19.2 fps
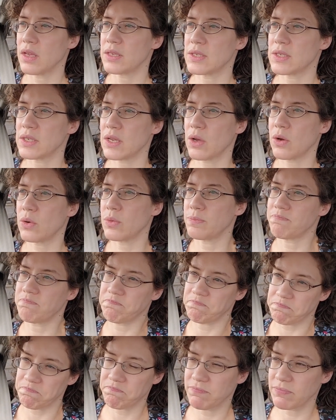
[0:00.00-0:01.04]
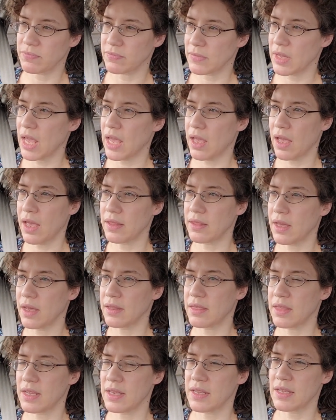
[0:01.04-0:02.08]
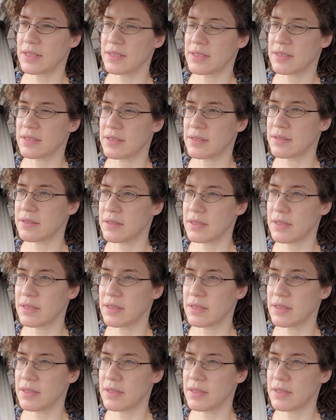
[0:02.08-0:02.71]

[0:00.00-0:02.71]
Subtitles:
So I think it's